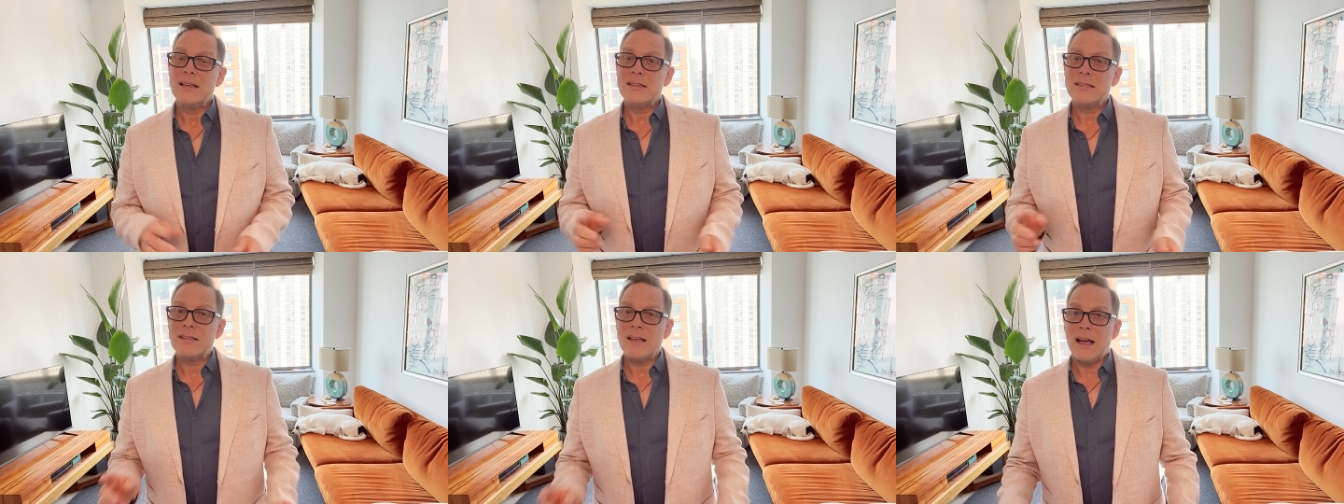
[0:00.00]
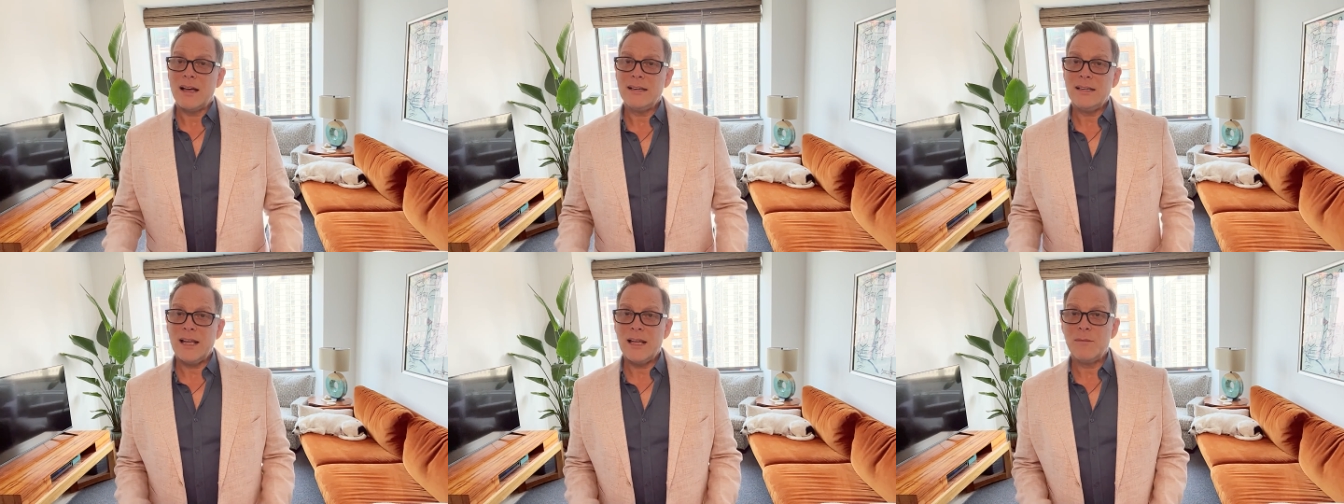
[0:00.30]

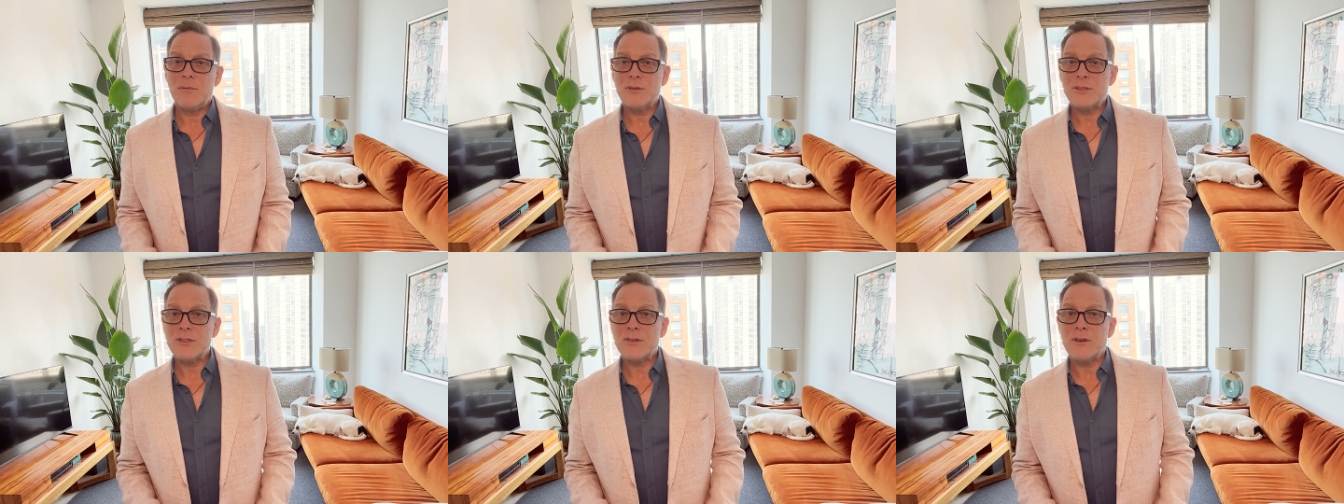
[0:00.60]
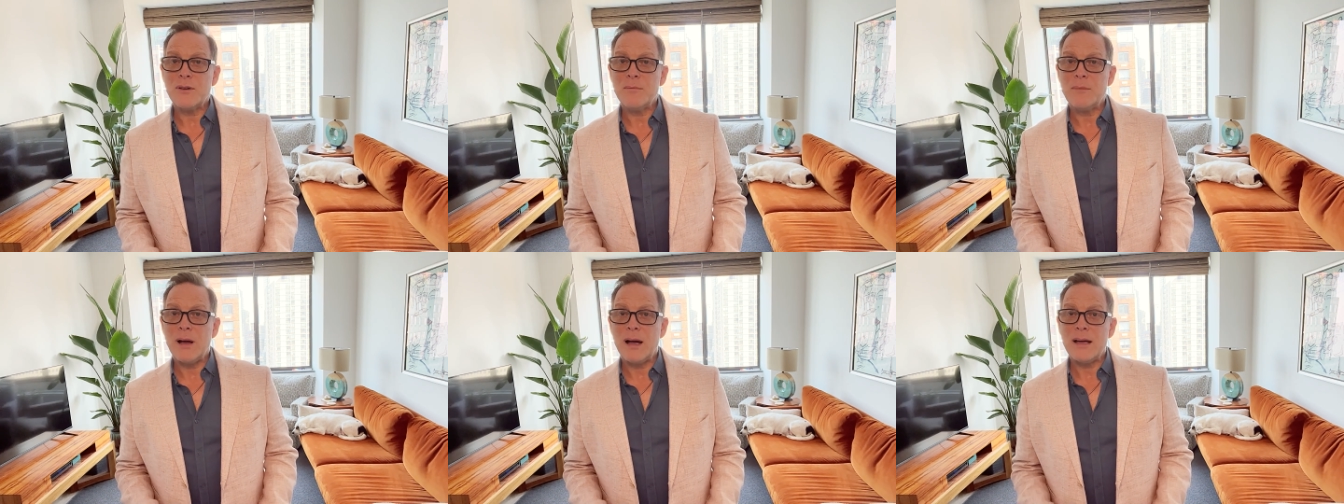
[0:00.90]
Side tables
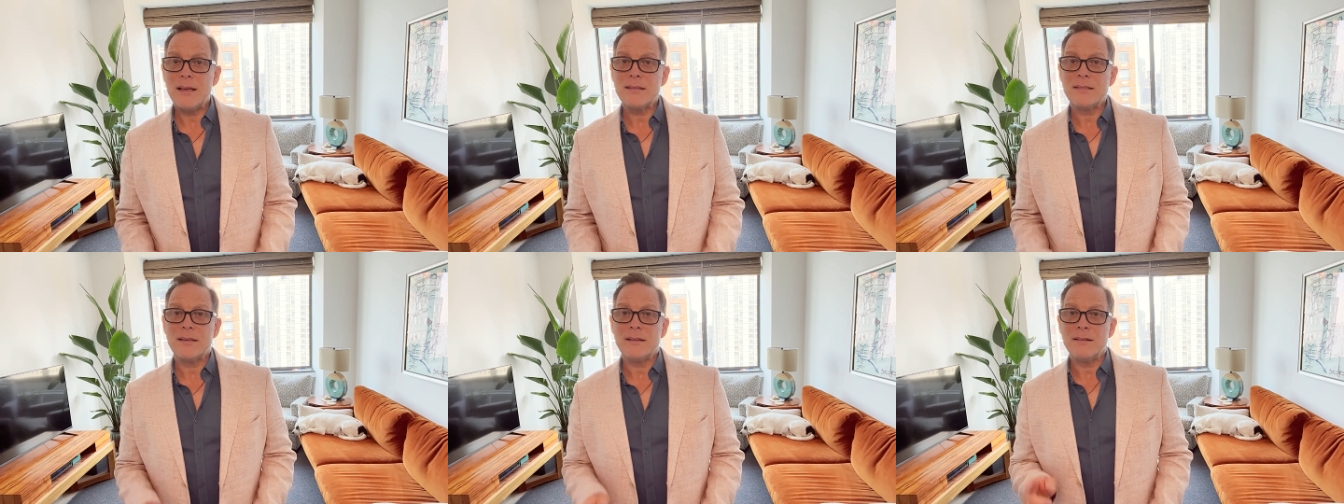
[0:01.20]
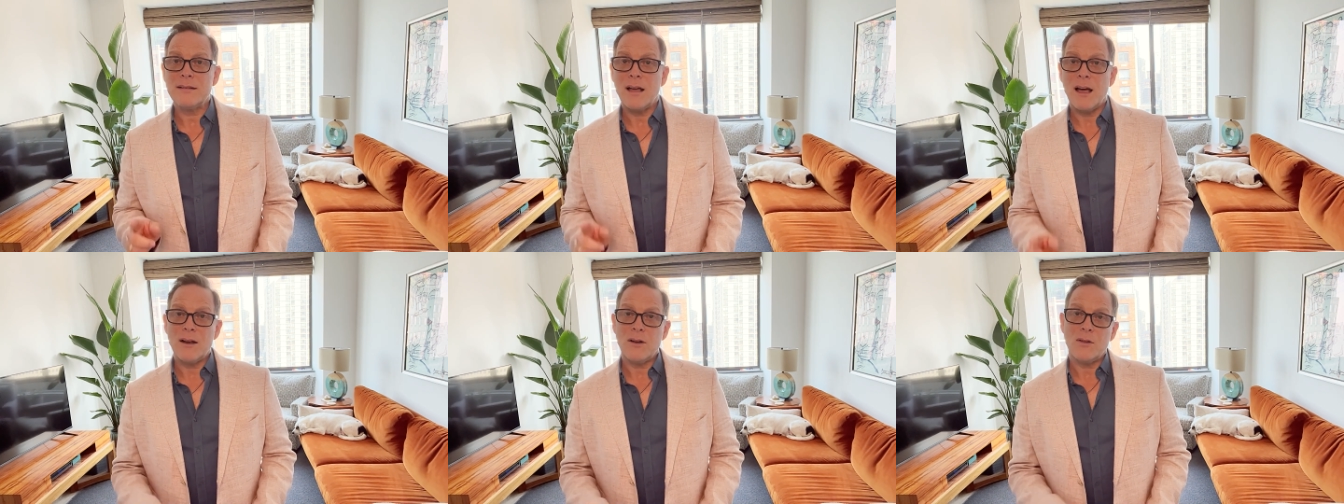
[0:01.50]
are a must,
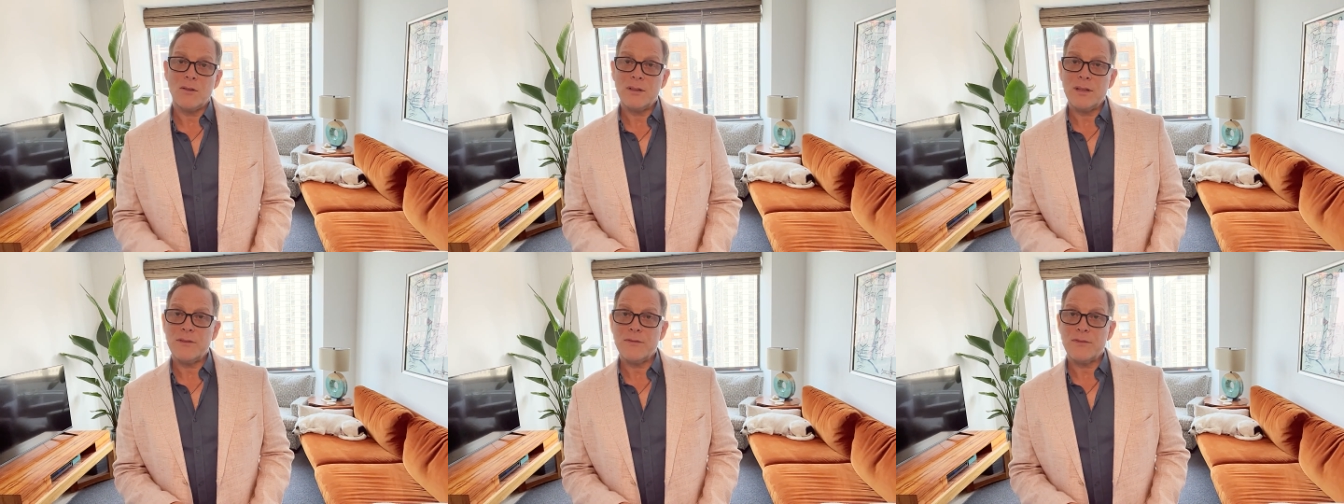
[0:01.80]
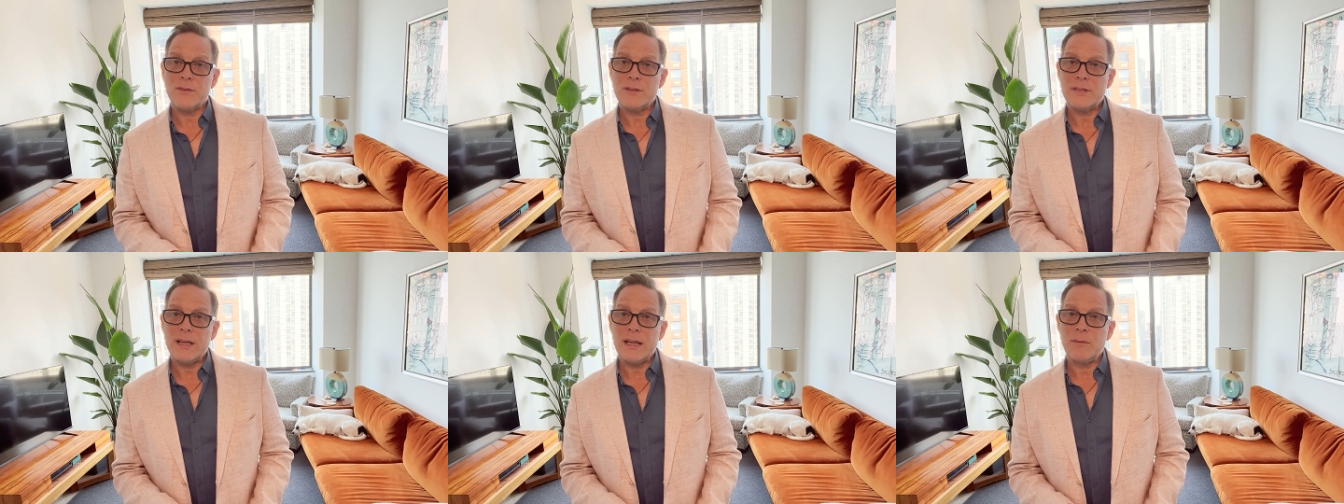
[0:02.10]
and not only
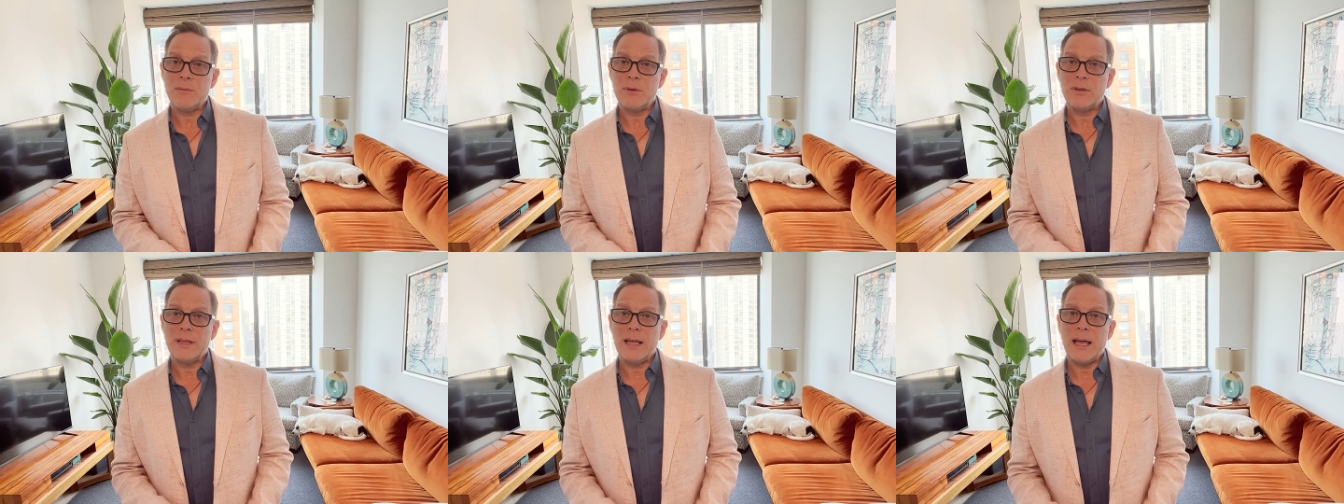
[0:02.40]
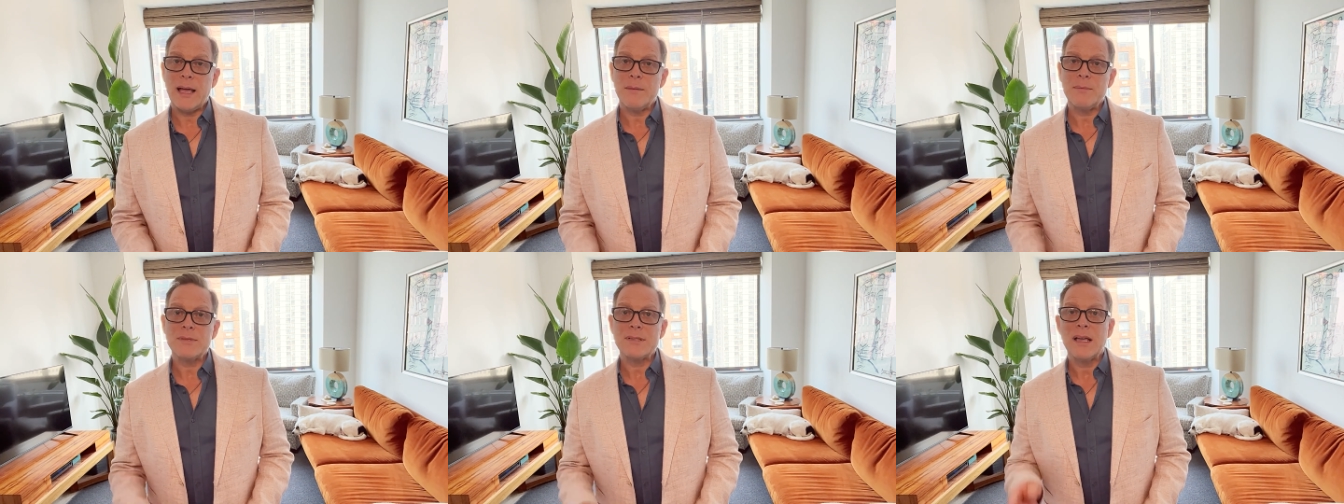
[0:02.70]
for table
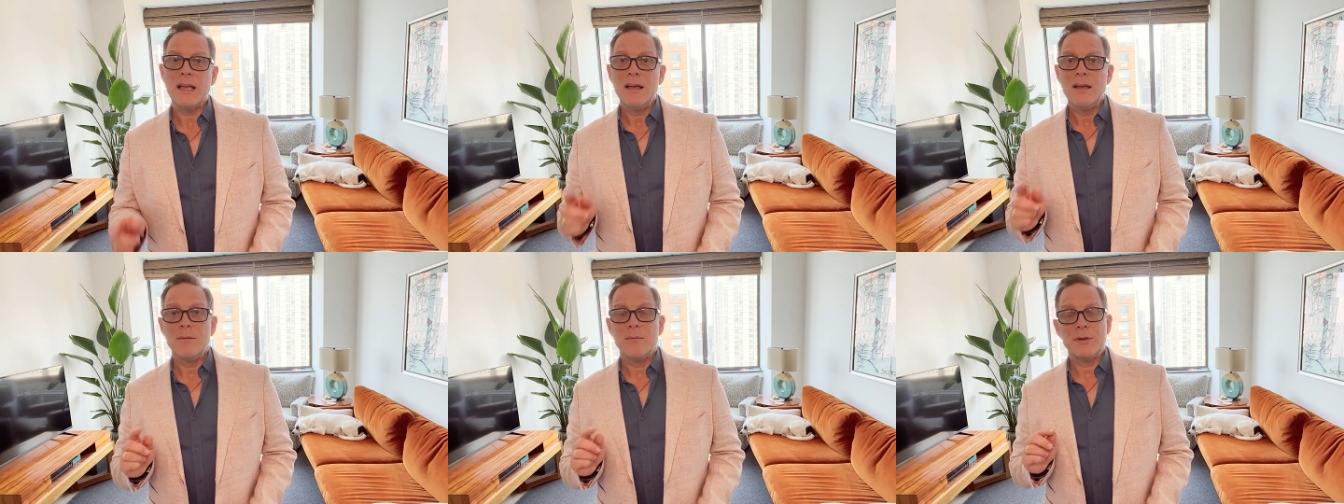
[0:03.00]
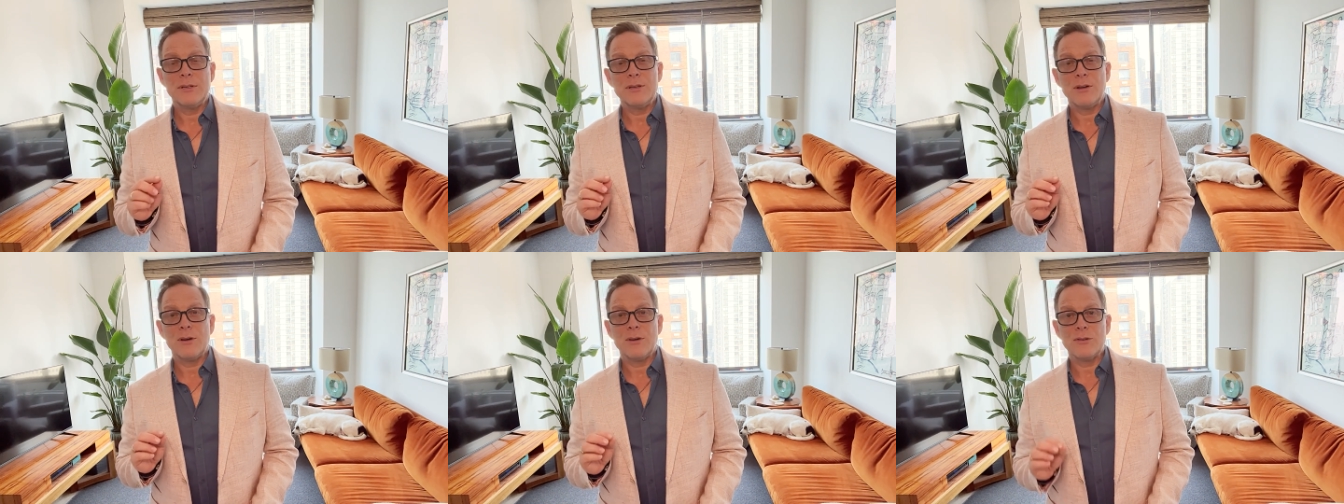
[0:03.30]
lamps,
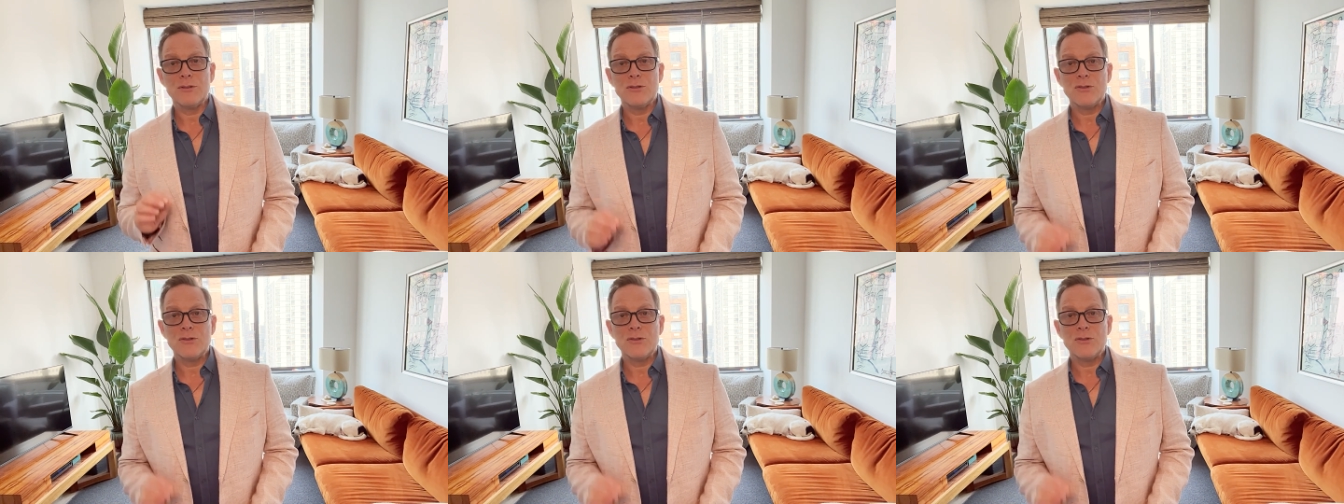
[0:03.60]
but to hold